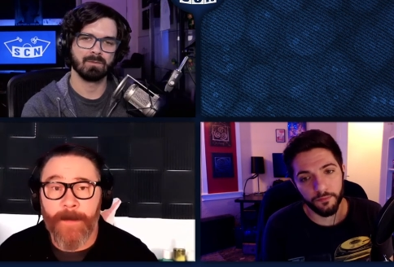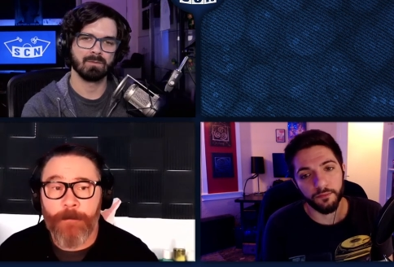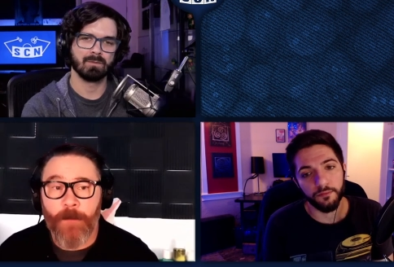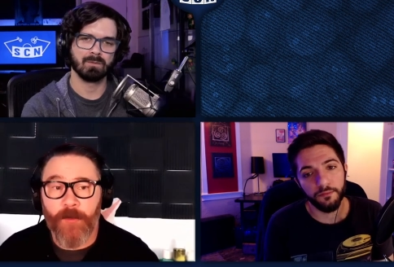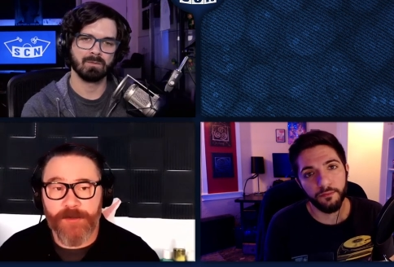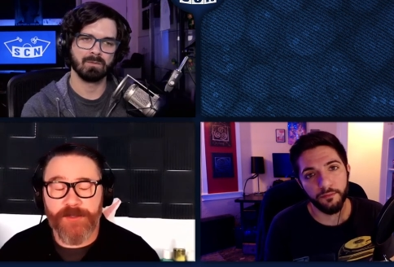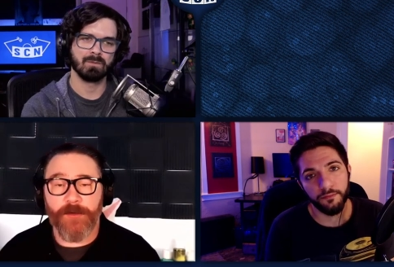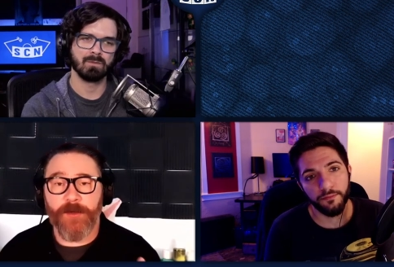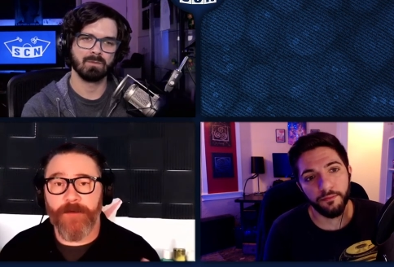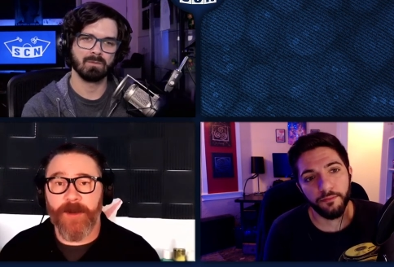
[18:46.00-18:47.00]
Speaker 1: mm-hmm. there's two
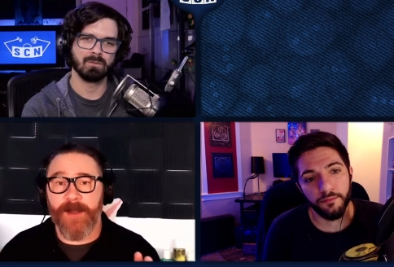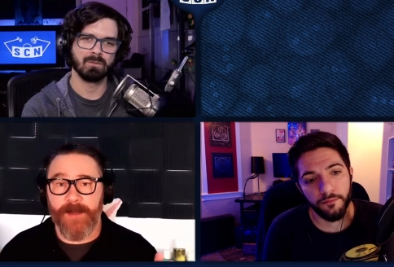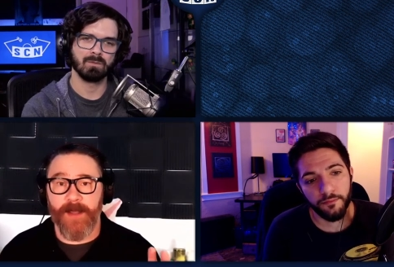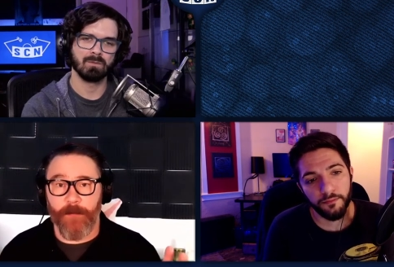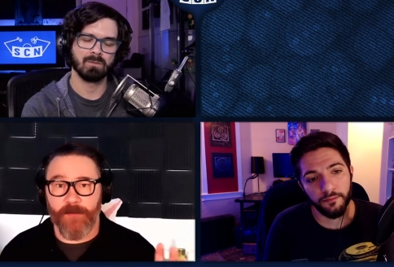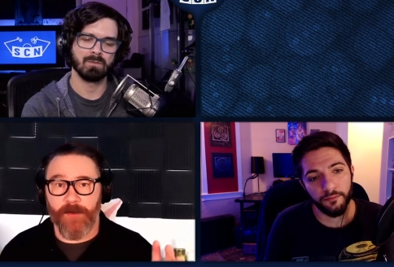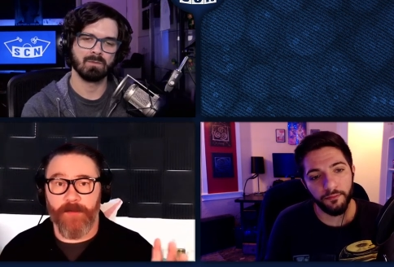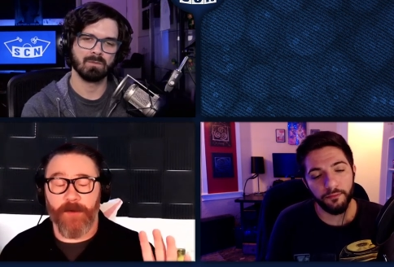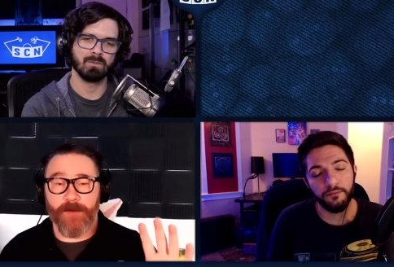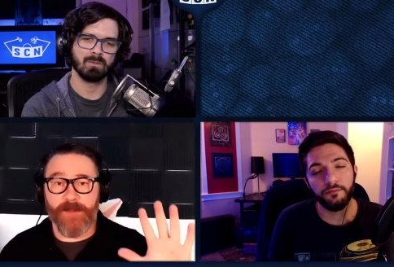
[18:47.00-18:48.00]
different kind of games
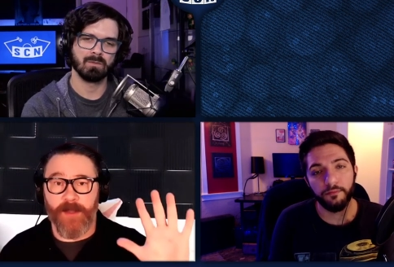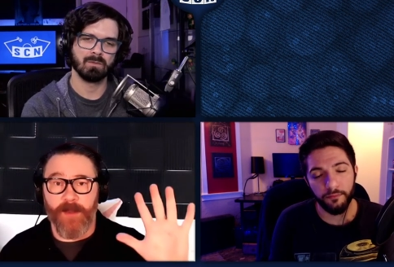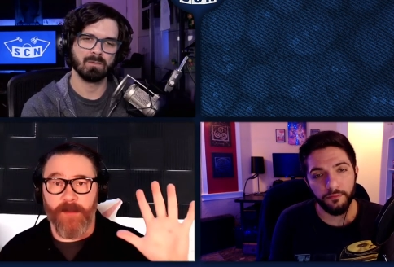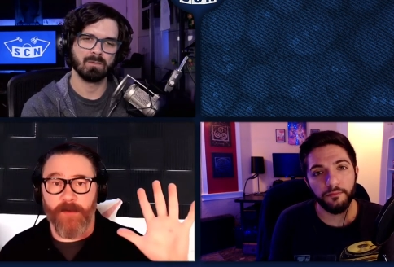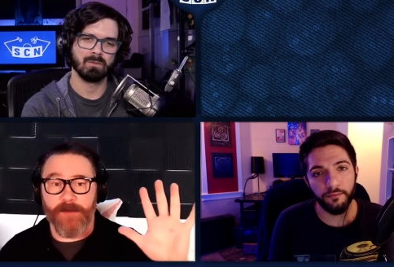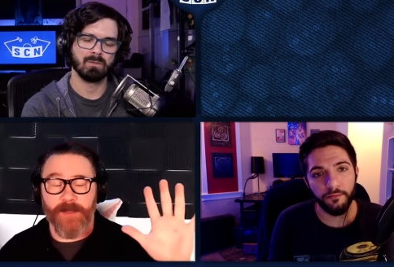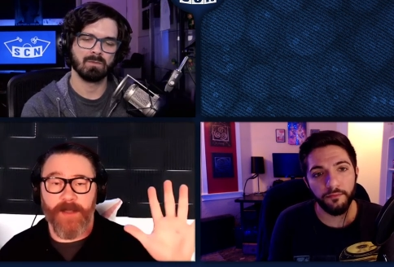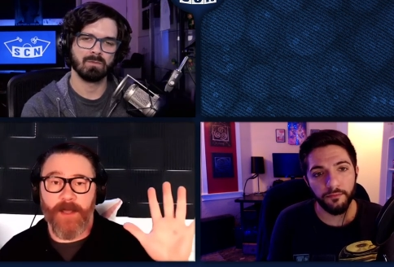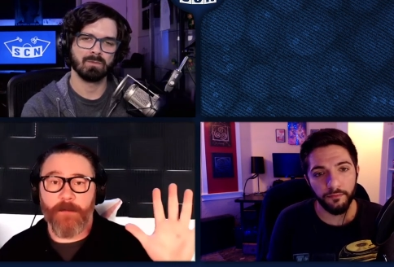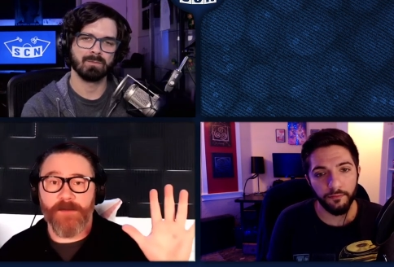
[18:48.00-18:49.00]
right there's the there's the
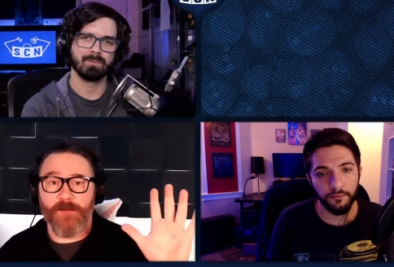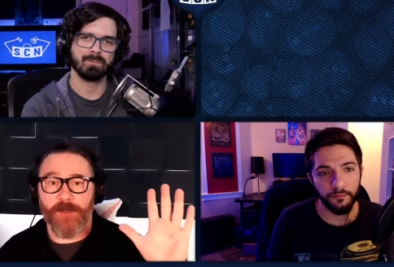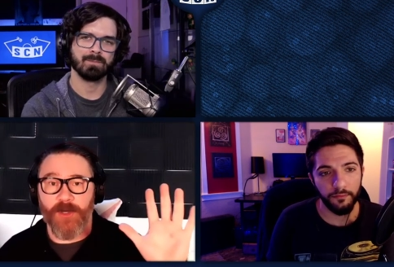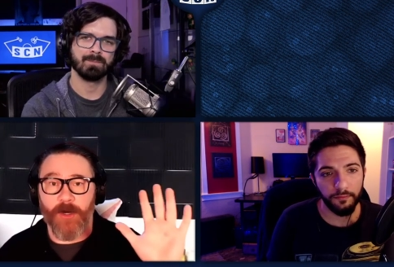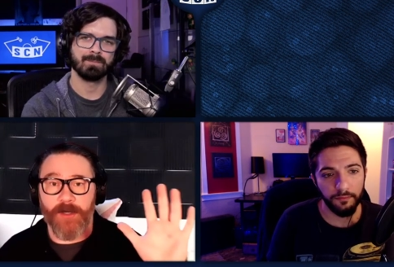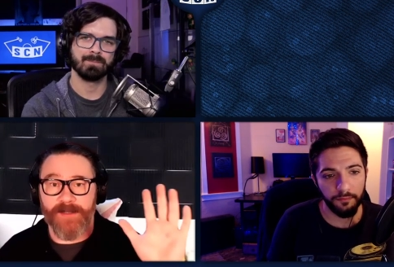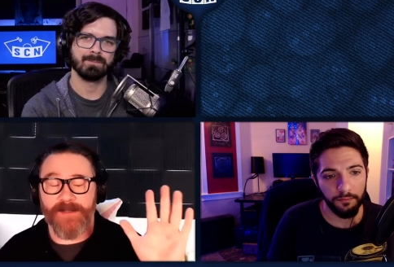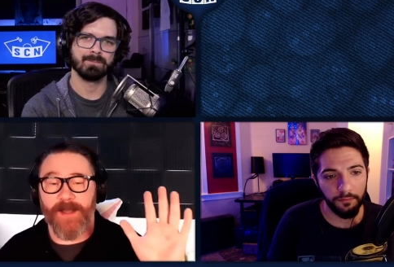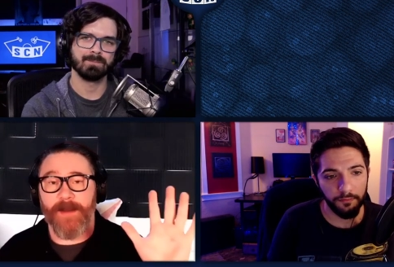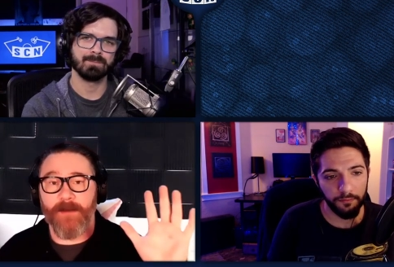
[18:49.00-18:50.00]
games which are
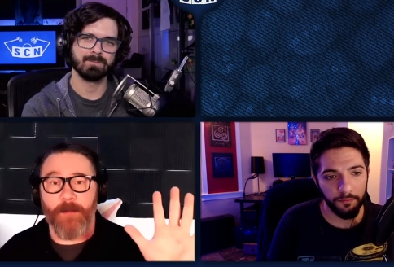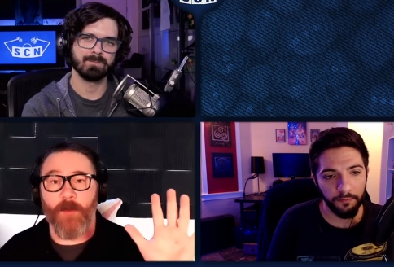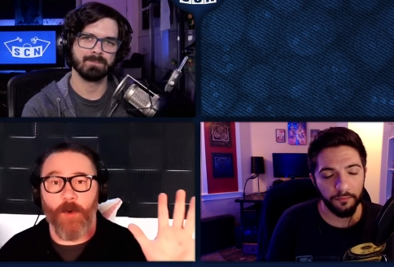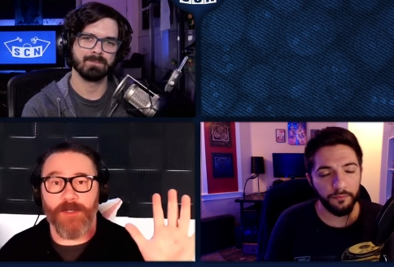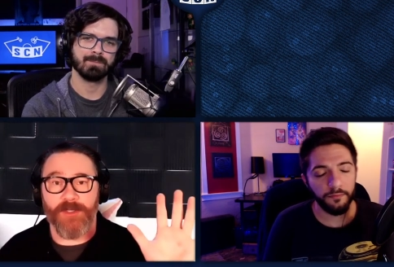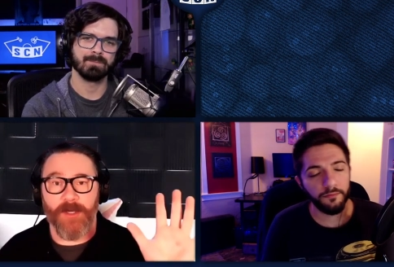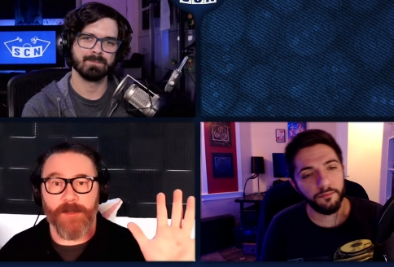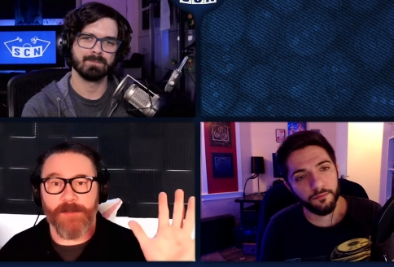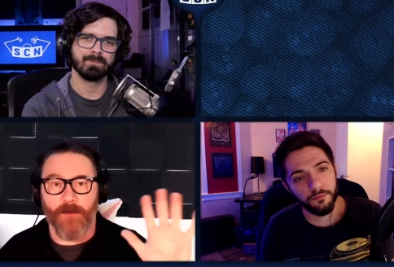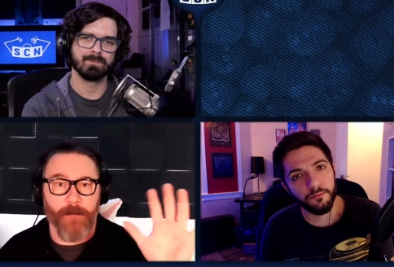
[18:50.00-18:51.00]
designed to be one
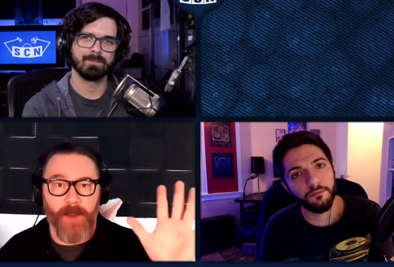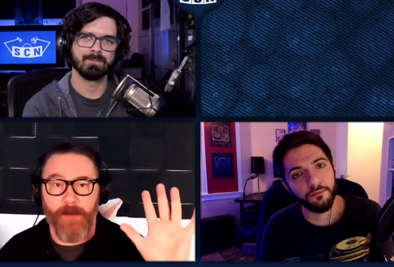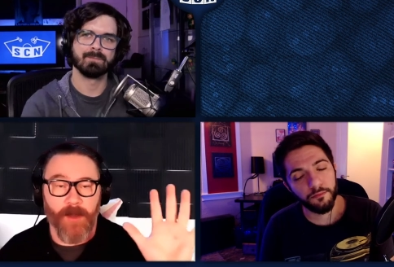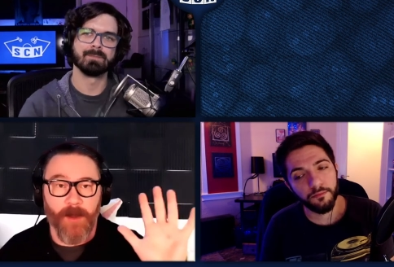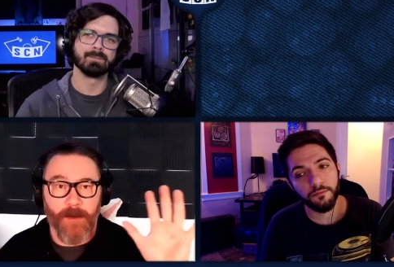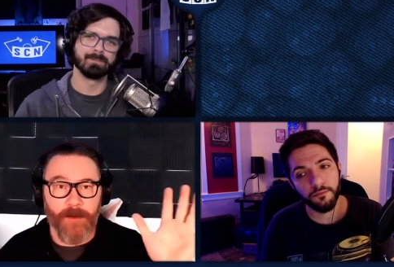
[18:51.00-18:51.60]
shots or maybe uh,